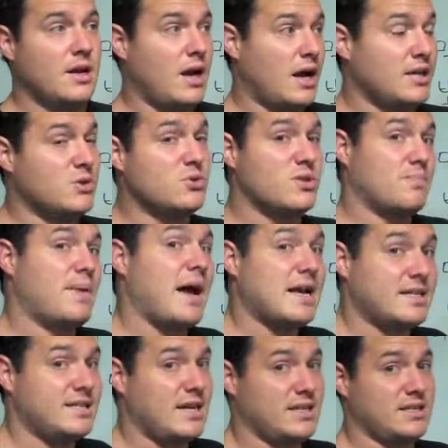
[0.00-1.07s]
I use the
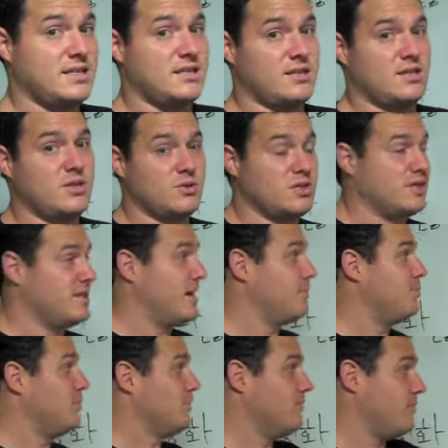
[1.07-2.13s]
past tense as a huge
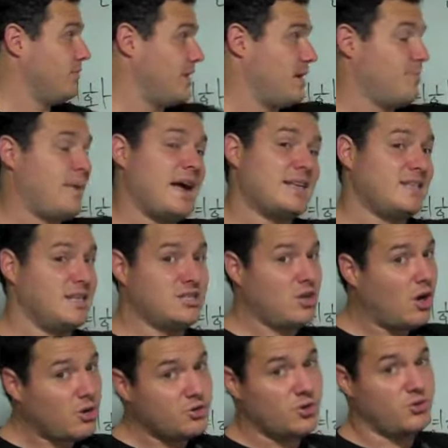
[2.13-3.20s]
example of, okay, past tense
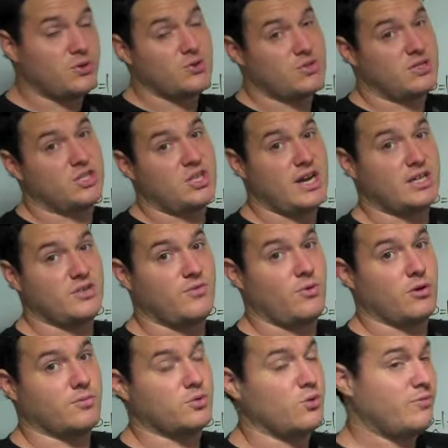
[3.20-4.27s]
also uses the changed
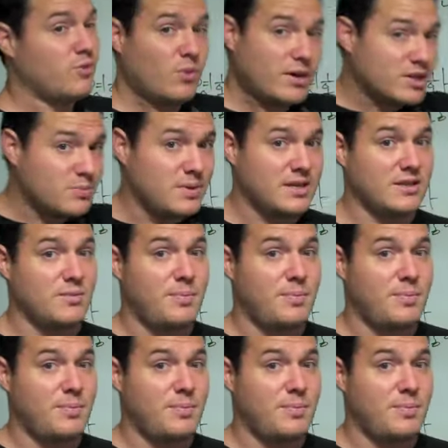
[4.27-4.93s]
form. So if you want to speak in the